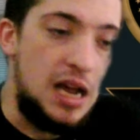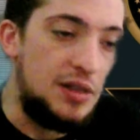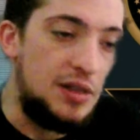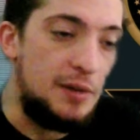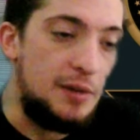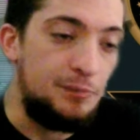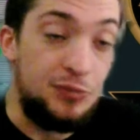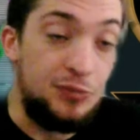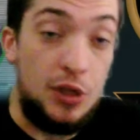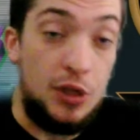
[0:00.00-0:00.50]
And
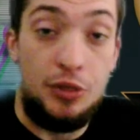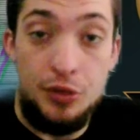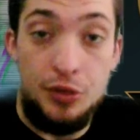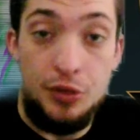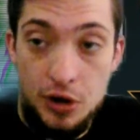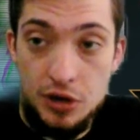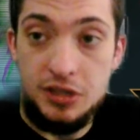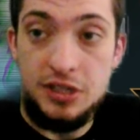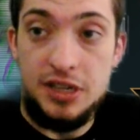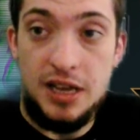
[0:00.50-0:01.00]
then the
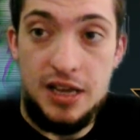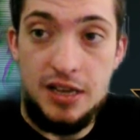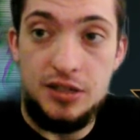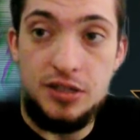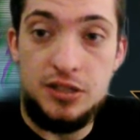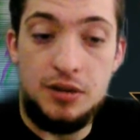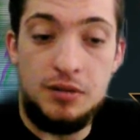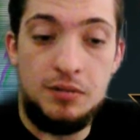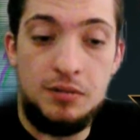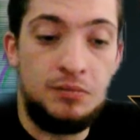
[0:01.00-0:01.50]
third
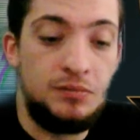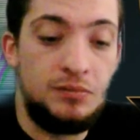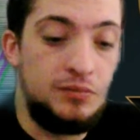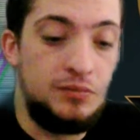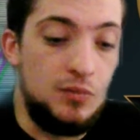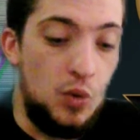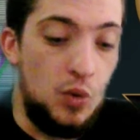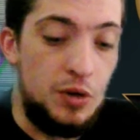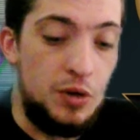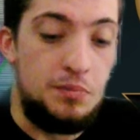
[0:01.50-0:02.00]
case
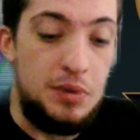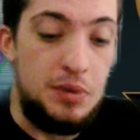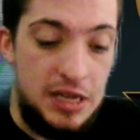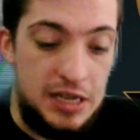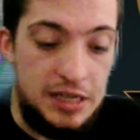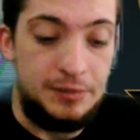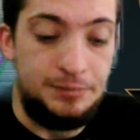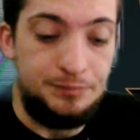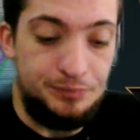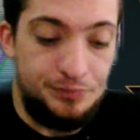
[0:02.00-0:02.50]
would
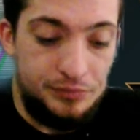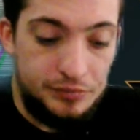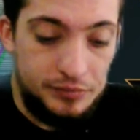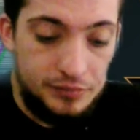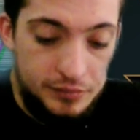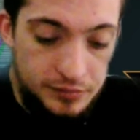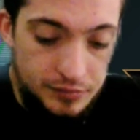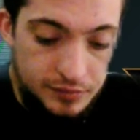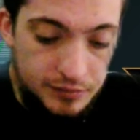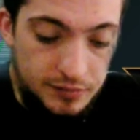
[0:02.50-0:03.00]
be
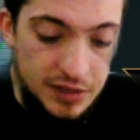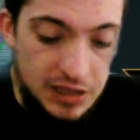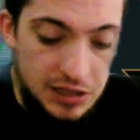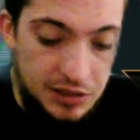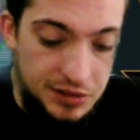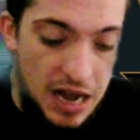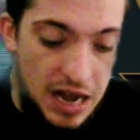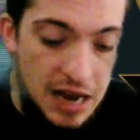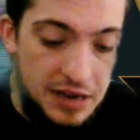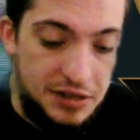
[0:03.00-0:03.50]

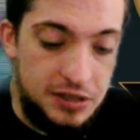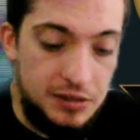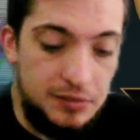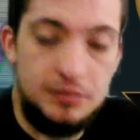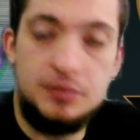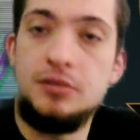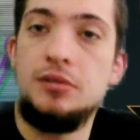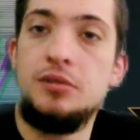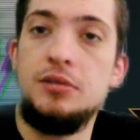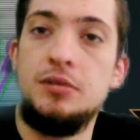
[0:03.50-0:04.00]
that
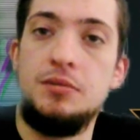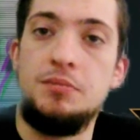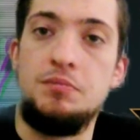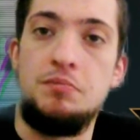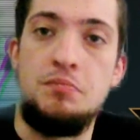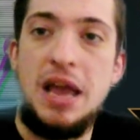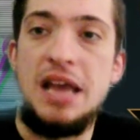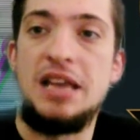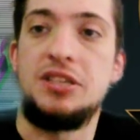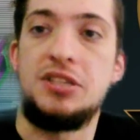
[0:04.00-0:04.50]

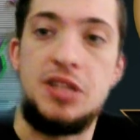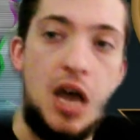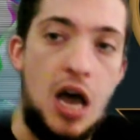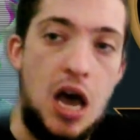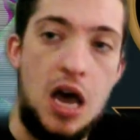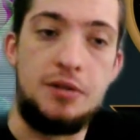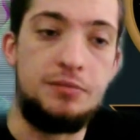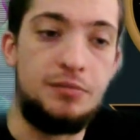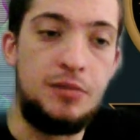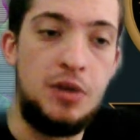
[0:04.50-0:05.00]
based
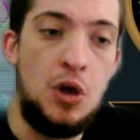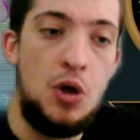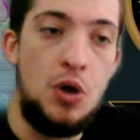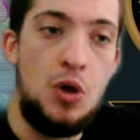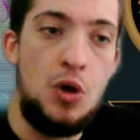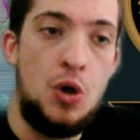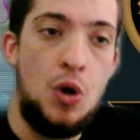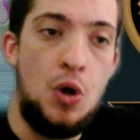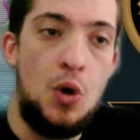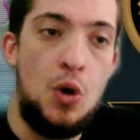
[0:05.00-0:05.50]
on
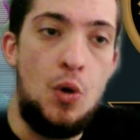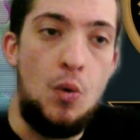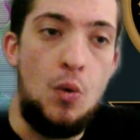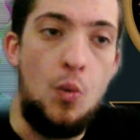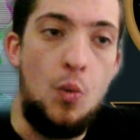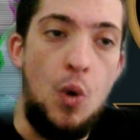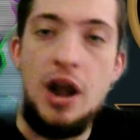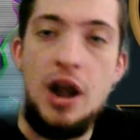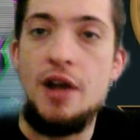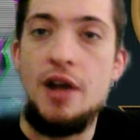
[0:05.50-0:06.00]

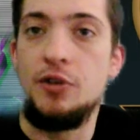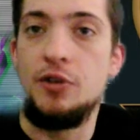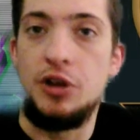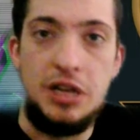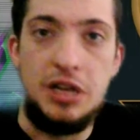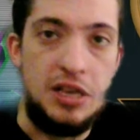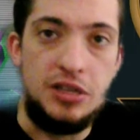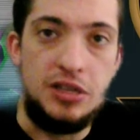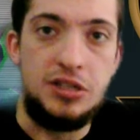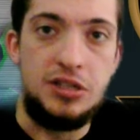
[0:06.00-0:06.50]
whatever it
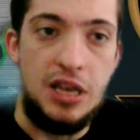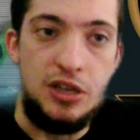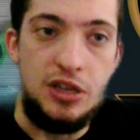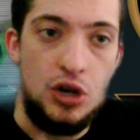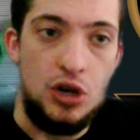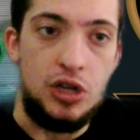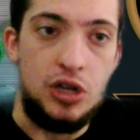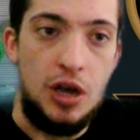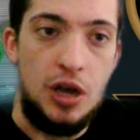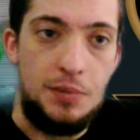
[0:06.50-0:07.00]
is that
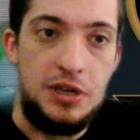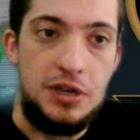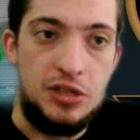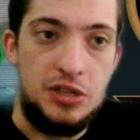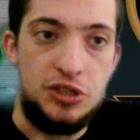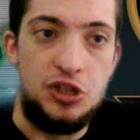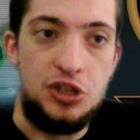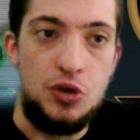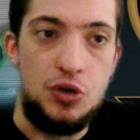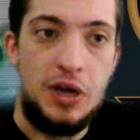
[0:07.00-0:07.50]
your company
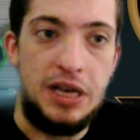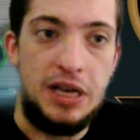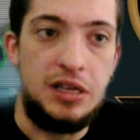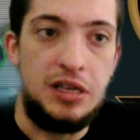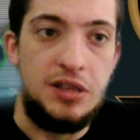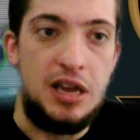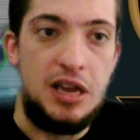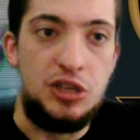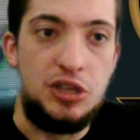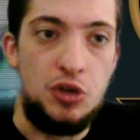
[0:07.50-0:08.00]
is doing,
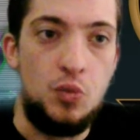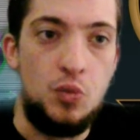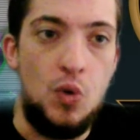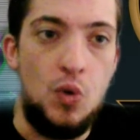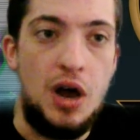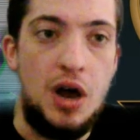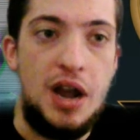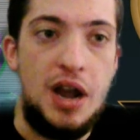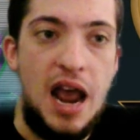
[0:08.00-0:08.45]
that you want